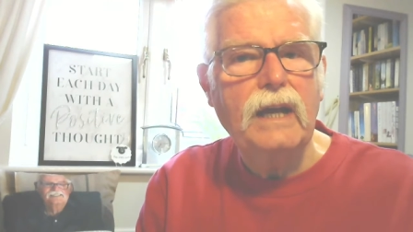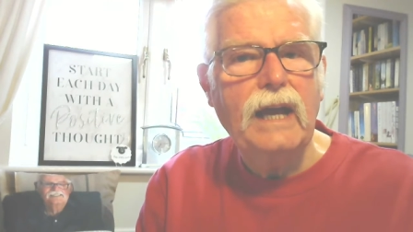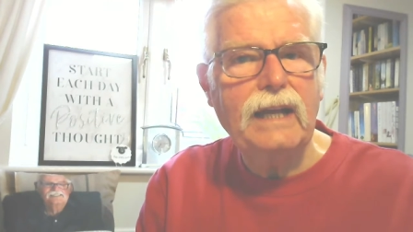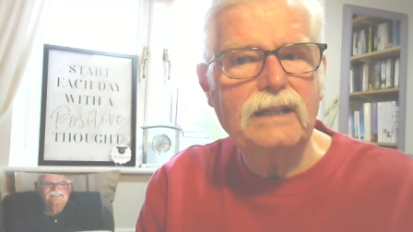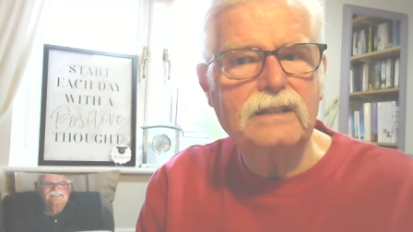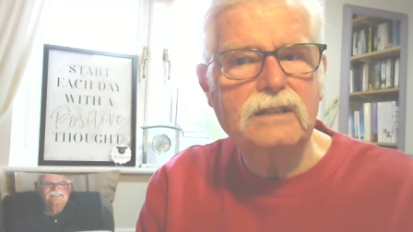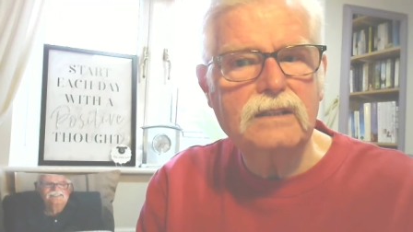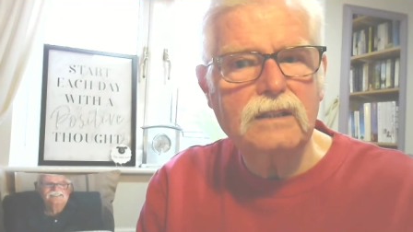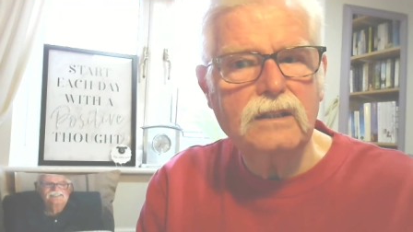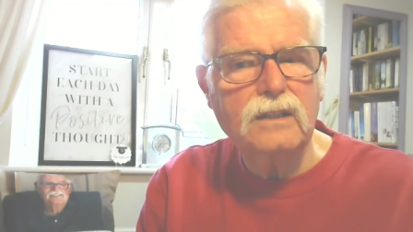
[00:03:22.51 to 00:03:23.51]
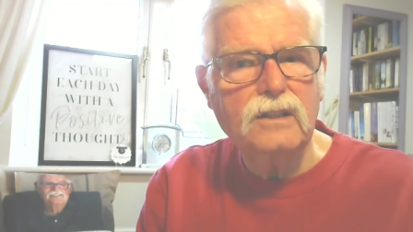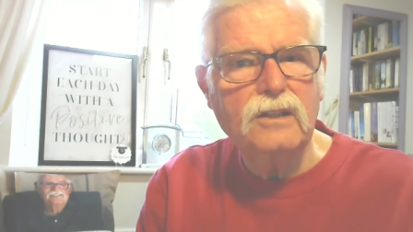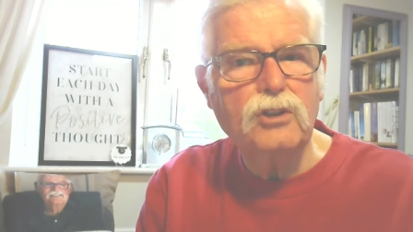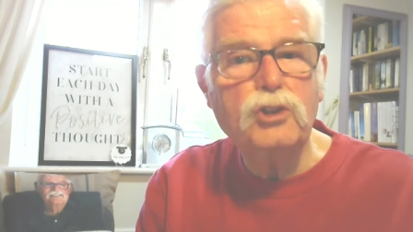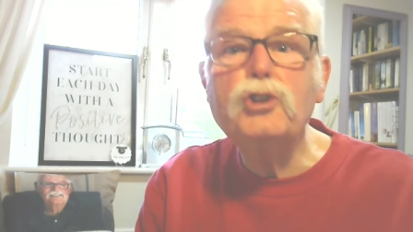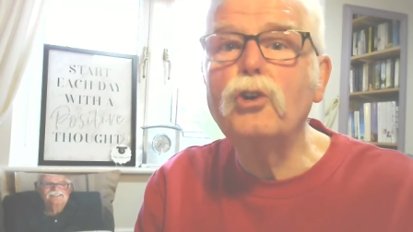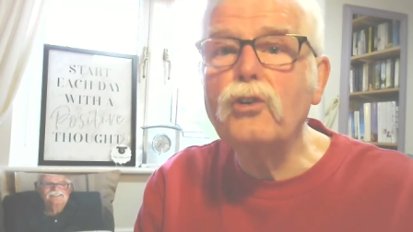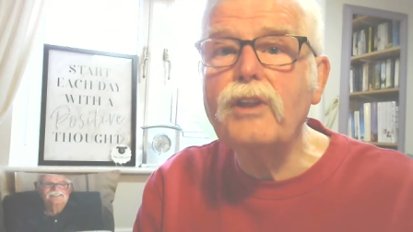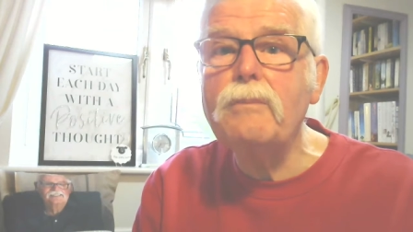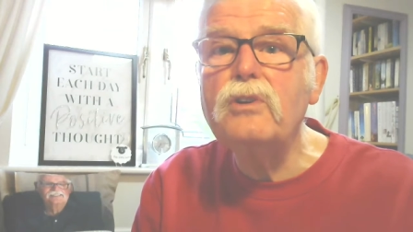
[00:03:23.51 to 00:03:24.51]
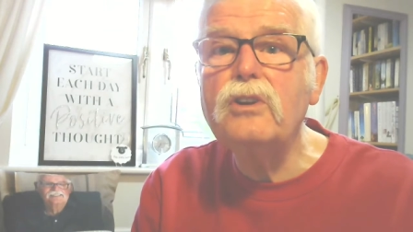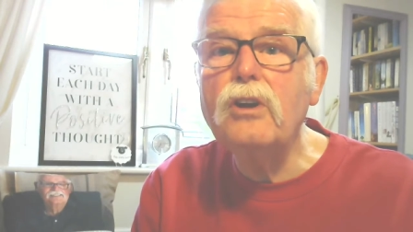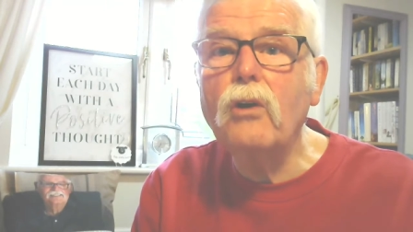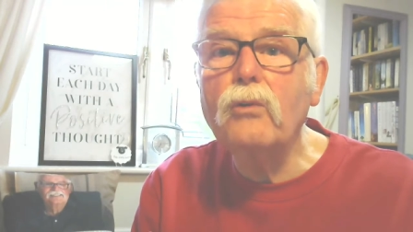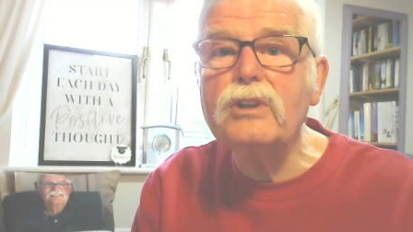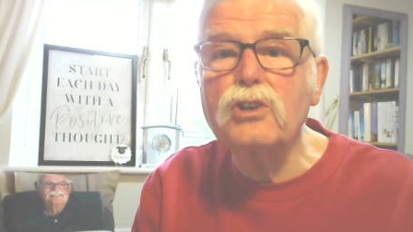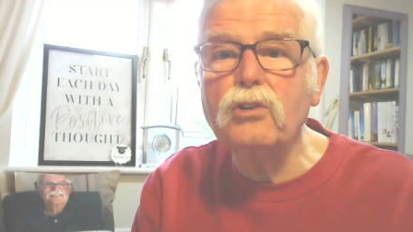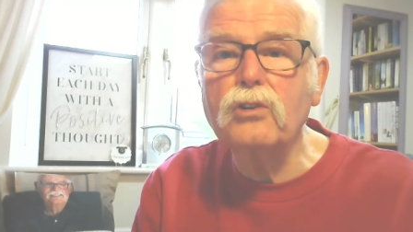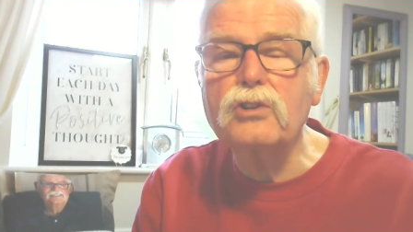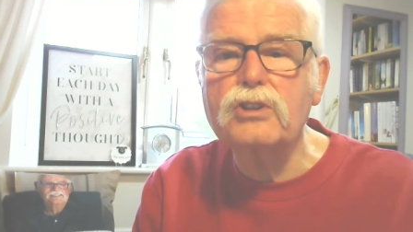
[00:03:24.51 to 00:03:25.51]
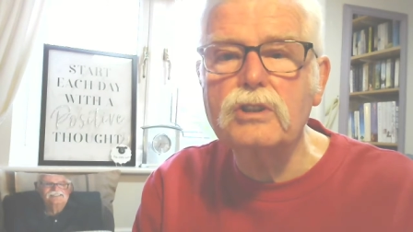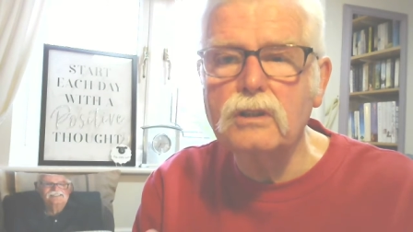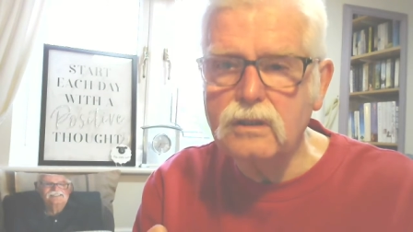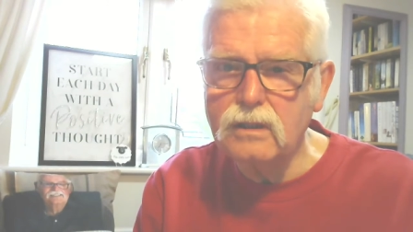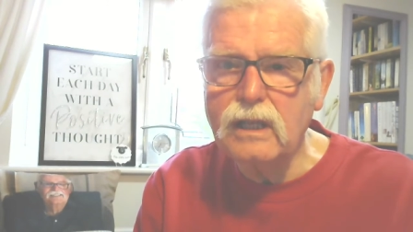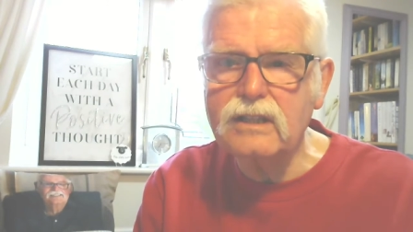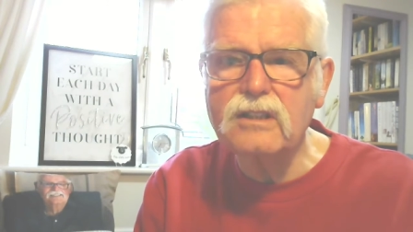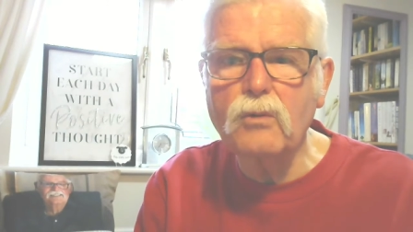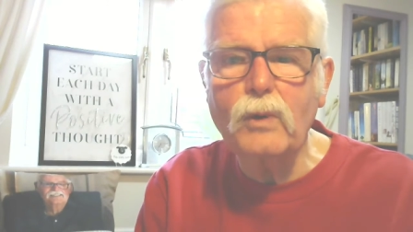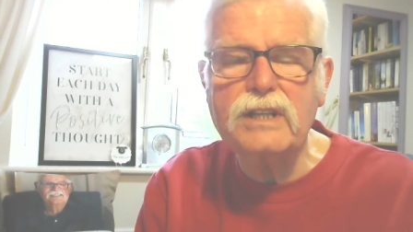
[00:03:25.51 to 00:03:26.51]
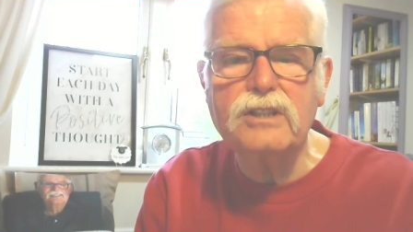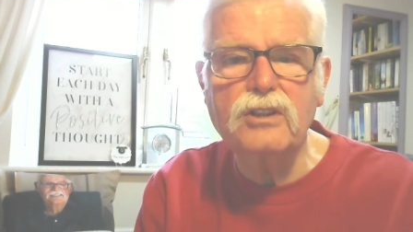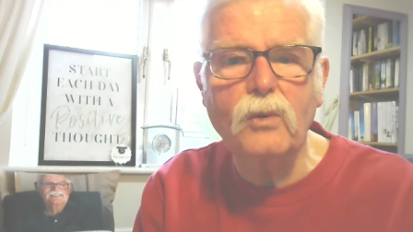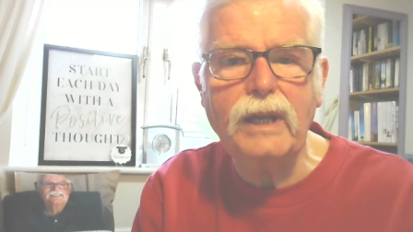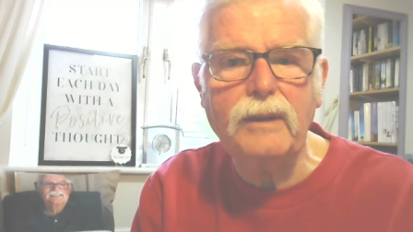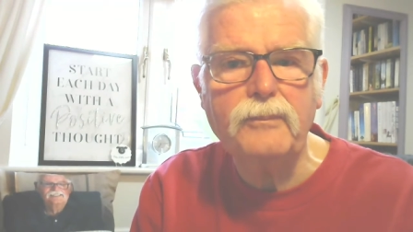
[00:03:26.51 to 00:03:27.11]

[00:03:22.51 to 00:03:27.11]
and show them your results. That's the way to do it.